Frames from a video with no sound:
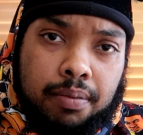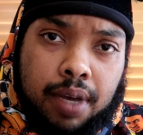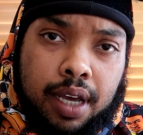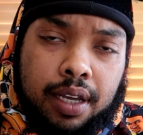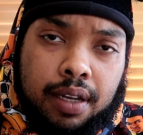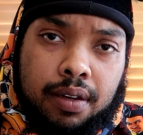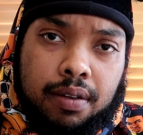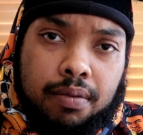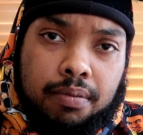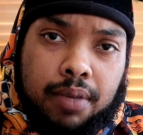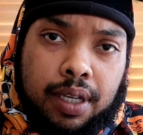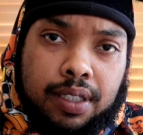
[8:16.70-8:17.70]
it might
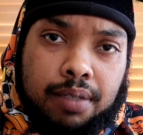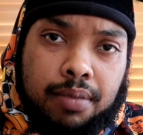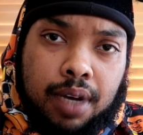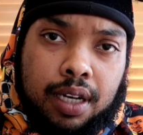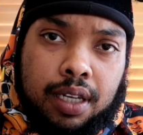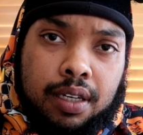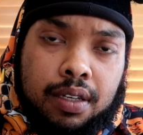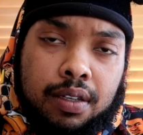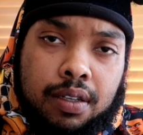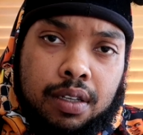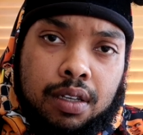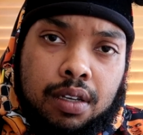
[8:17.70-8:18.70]
make somebody
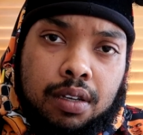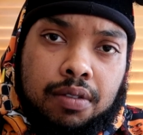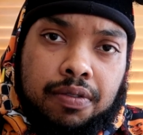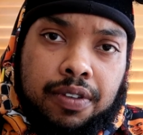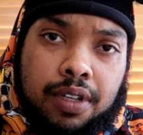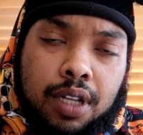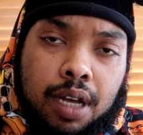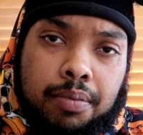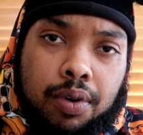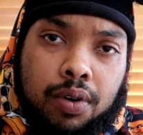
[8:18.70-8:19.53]
feel on